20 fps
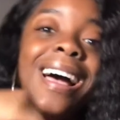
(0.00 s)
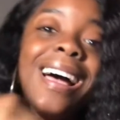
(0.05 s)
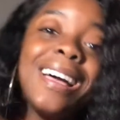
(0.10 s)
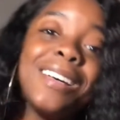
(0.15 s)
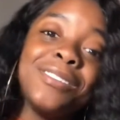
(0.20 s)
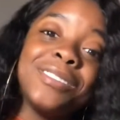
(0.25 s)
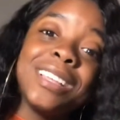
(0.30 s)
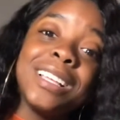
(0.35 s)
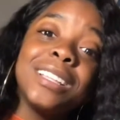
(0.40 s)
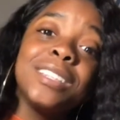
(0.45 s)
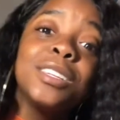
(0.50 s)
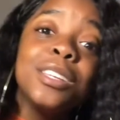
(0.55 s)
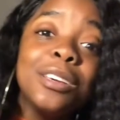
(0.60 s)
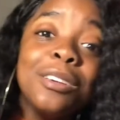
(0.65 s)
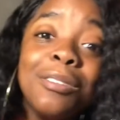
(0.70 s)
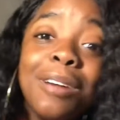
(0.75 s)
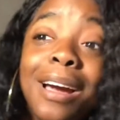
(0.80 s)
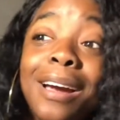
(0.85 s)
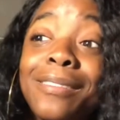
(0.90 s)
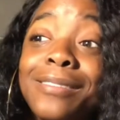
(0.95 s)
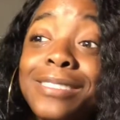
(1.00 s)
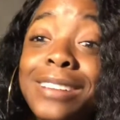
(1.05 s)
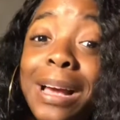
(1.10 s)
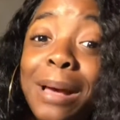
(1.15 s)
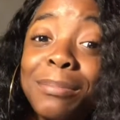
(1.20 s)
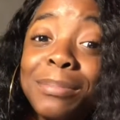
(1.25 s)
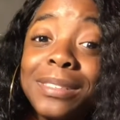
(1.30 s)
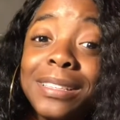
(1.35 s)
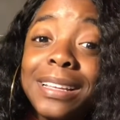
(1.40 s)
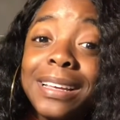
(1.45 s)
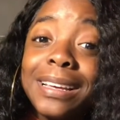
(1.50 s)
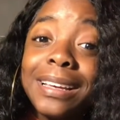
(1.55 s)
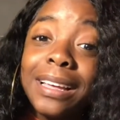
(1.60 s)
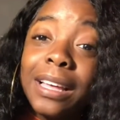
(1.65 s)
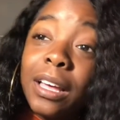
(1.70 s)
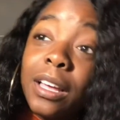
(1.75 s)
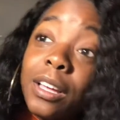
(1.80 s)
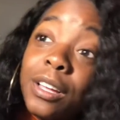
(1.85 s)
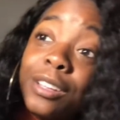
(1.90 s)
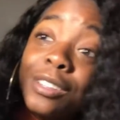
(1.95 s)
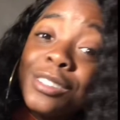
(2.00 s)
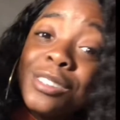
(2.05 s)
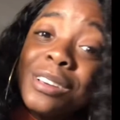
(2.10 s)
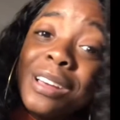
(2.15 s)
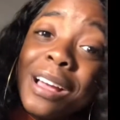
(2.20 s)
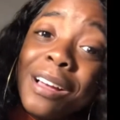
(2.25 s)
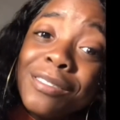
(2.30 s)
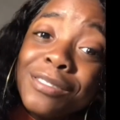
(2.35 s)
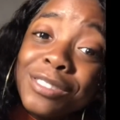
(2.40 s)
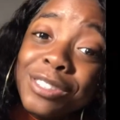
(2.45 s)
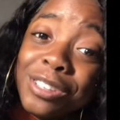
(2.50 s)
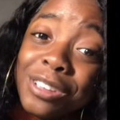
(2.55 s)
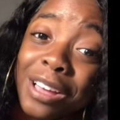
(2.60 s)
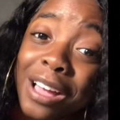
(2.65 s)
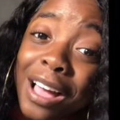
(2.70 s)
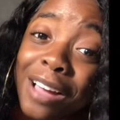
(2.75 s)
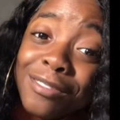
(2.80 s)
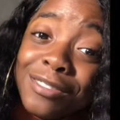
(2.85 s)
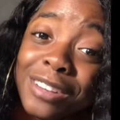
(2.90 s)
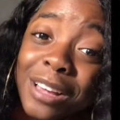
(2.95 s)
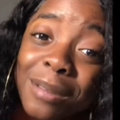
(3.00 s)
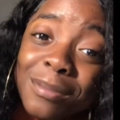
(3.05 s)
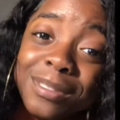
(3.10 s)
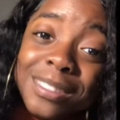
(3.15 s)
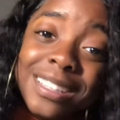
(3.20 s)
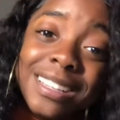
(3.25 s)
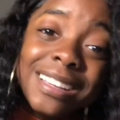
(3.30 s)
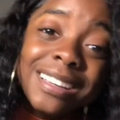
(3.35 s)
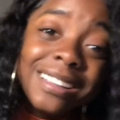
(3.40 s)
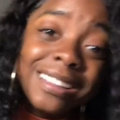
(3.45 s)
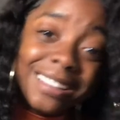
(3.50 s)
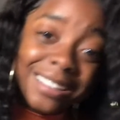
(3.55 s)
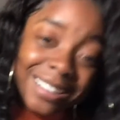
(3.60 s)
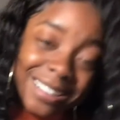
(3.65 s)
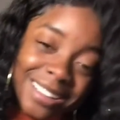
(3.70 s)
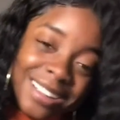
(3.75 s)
I was like, do you have chapstick? Do you have chapstick?